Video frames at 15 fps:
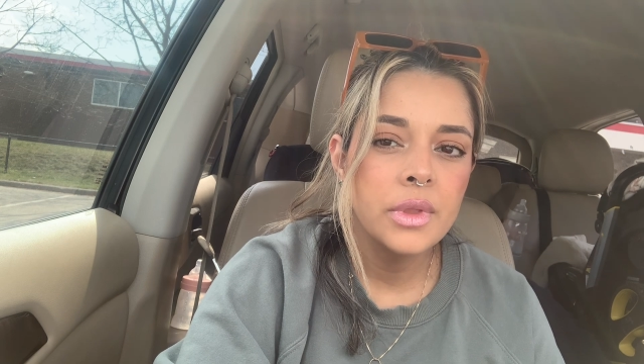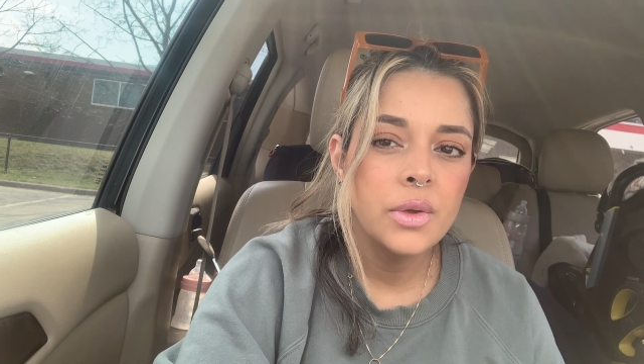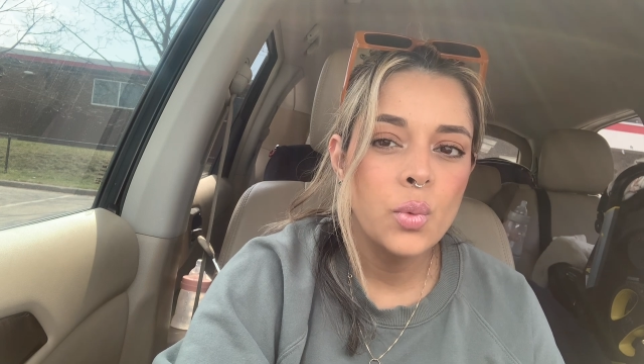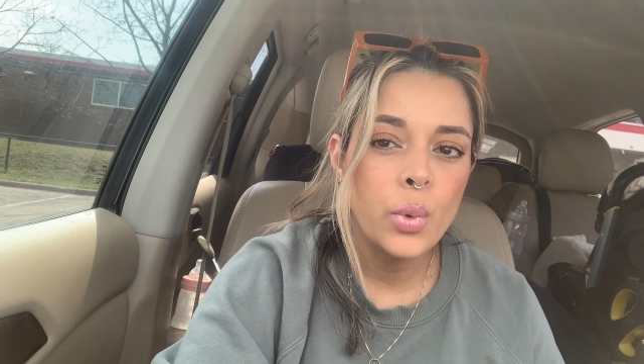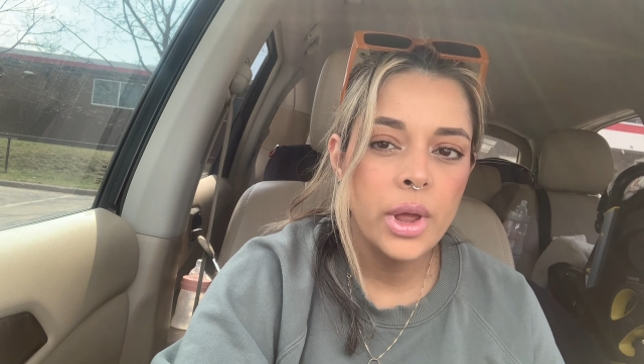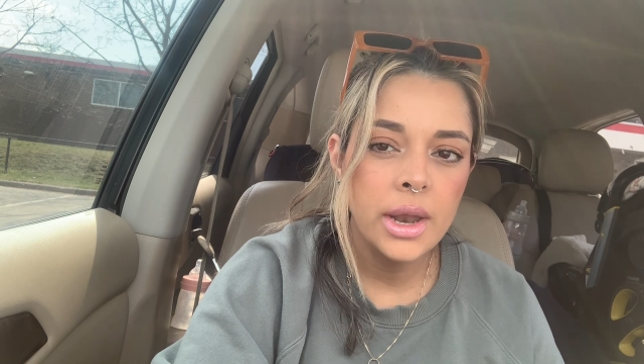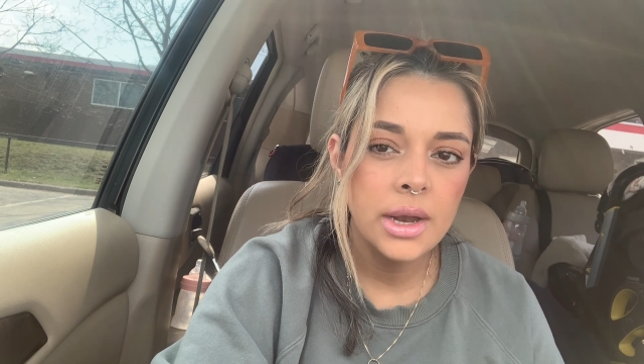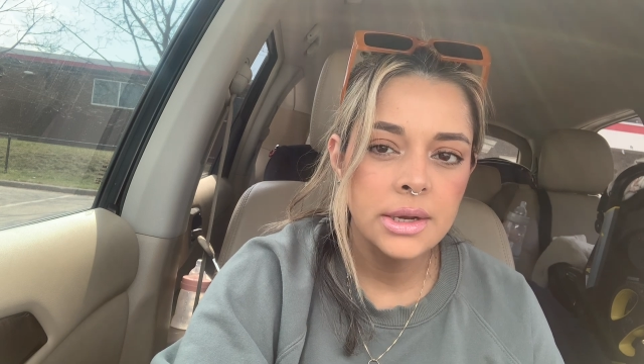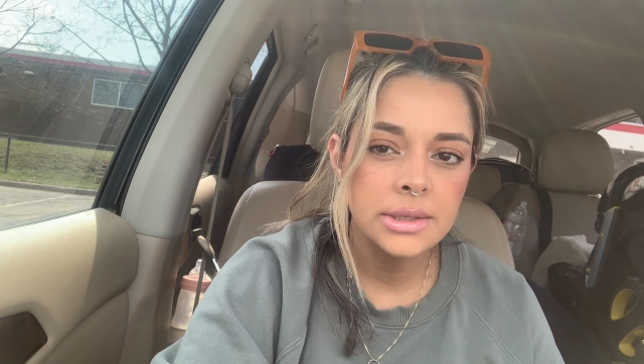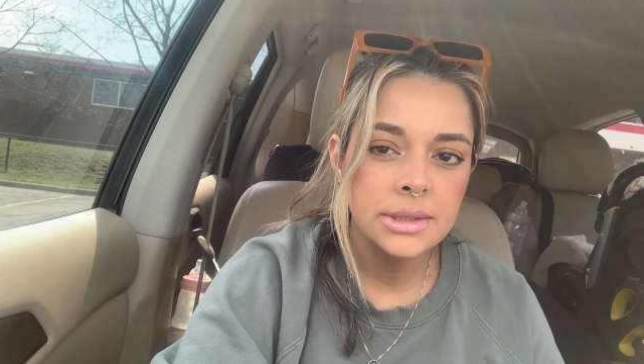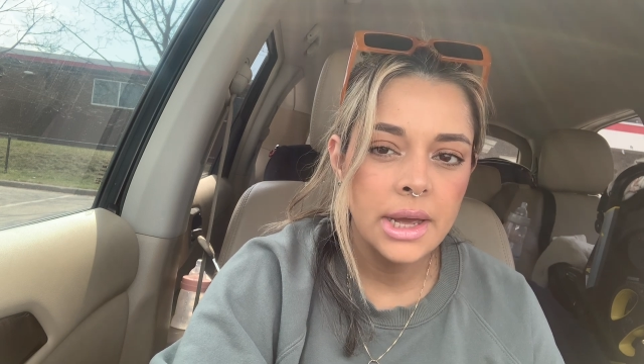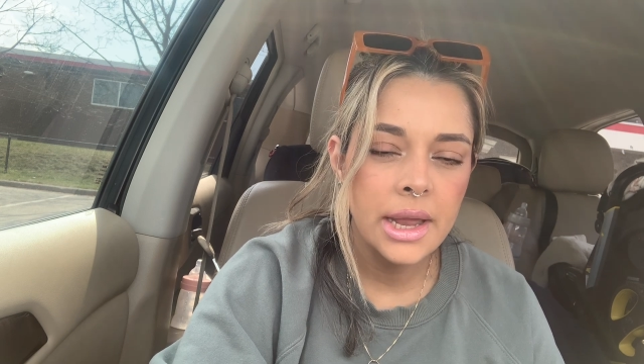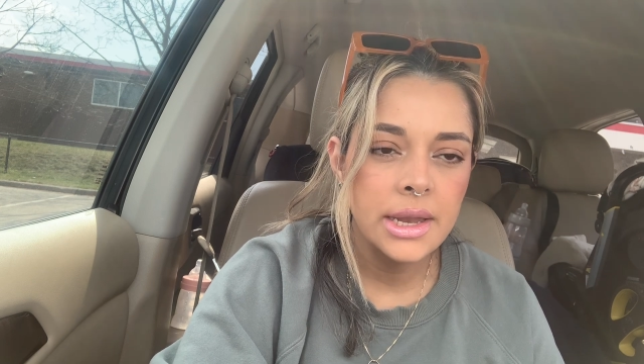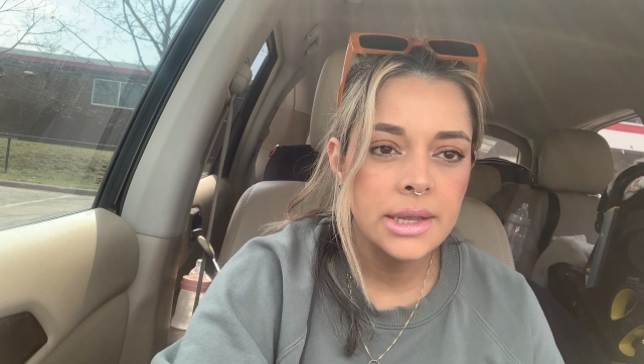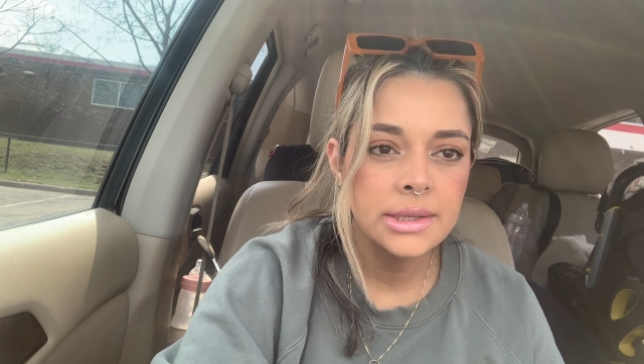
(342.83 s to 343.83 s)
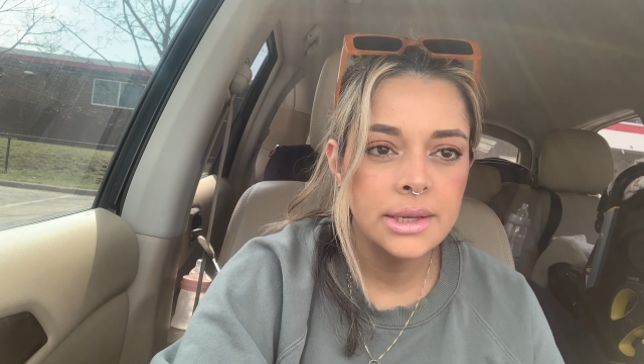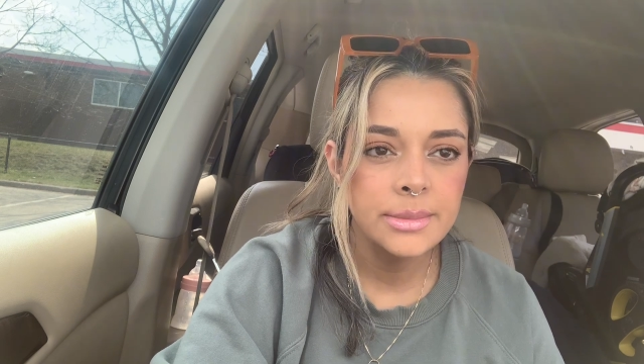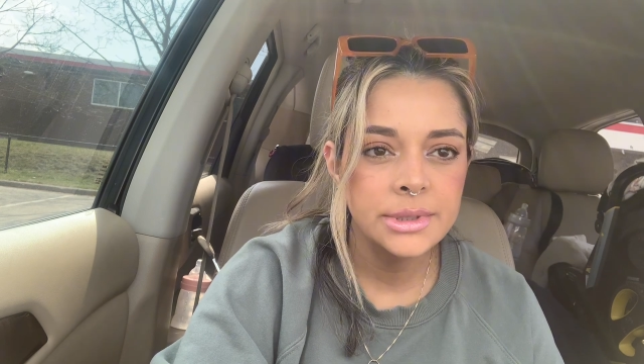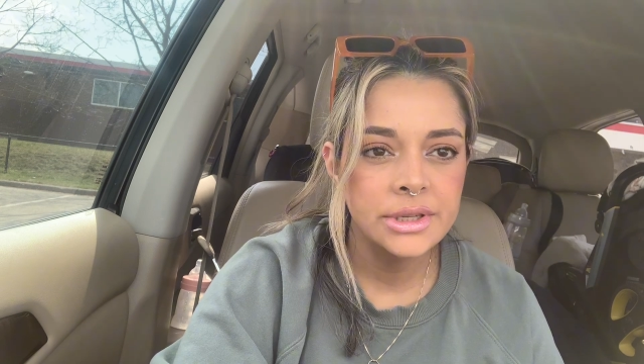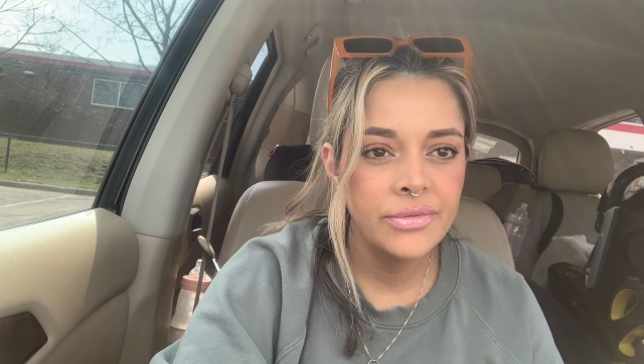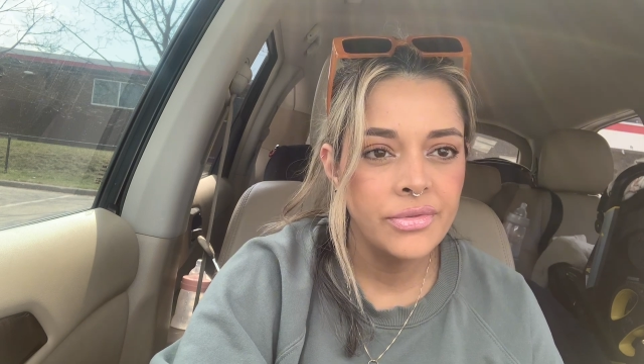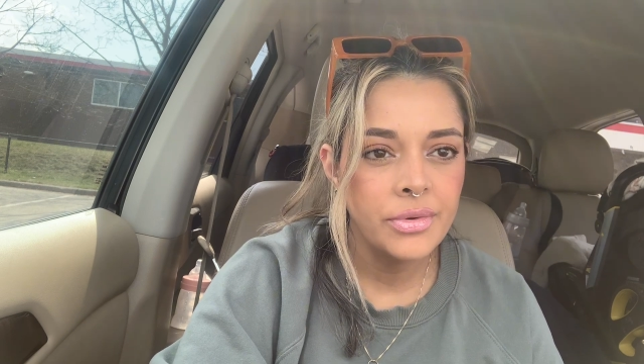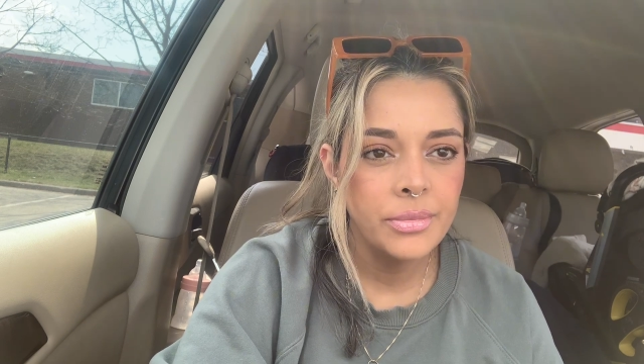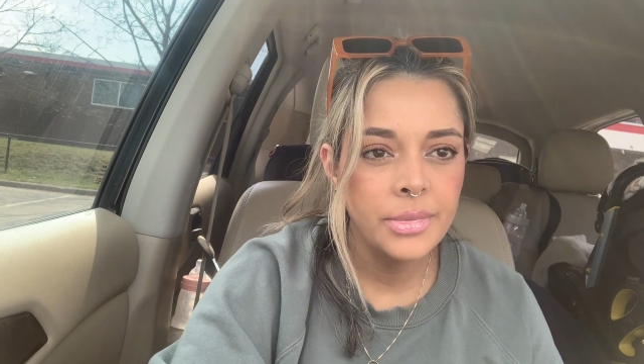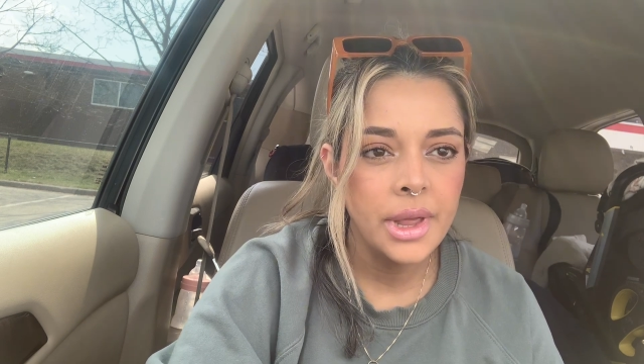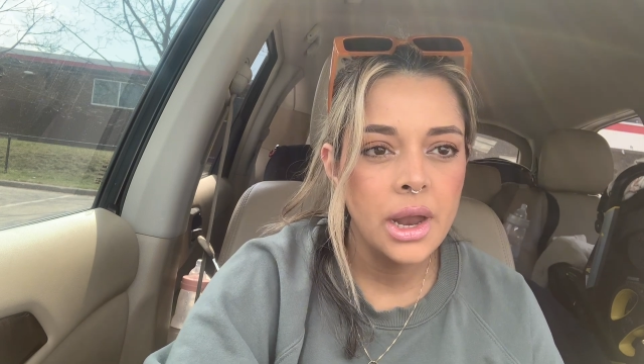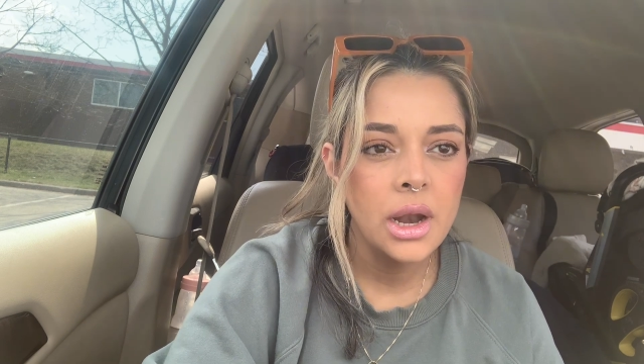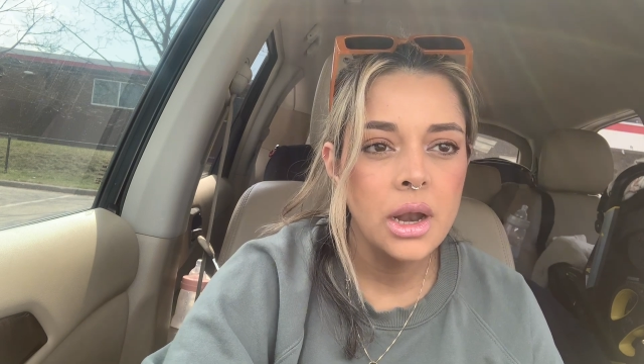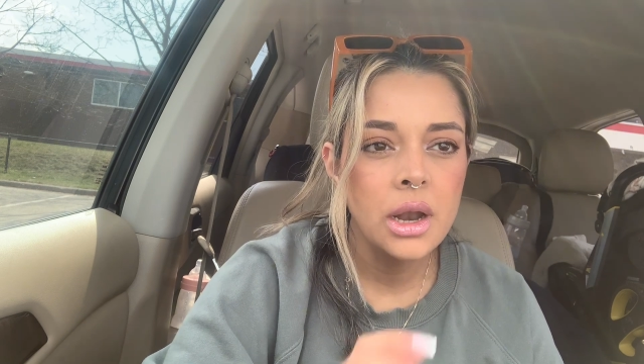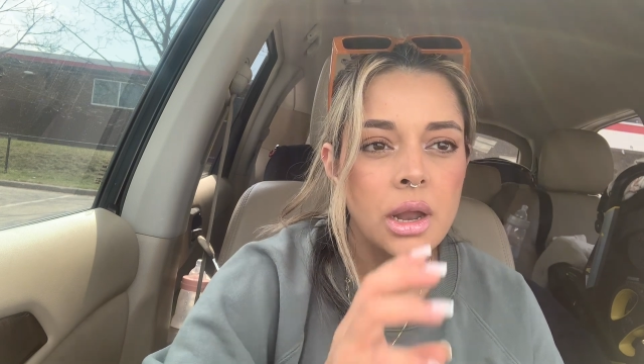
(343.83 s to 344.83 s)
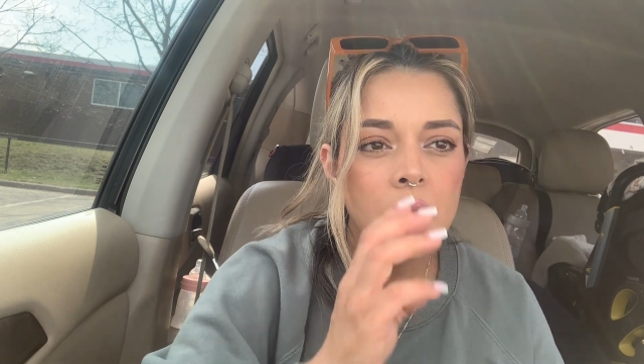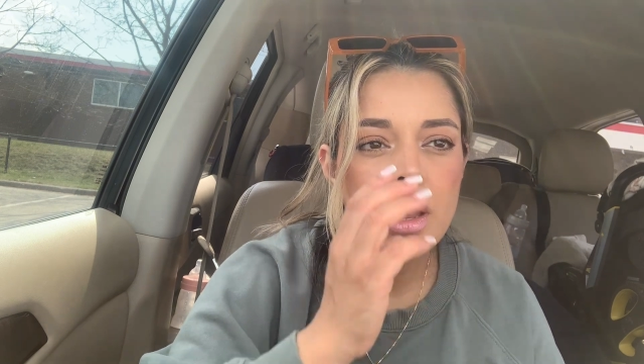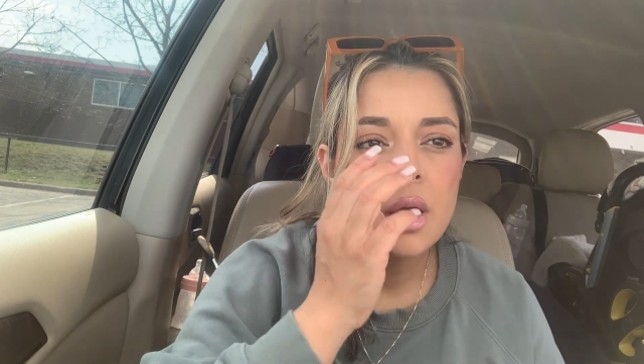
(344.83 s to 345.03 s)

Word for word: winners i need some stuff from there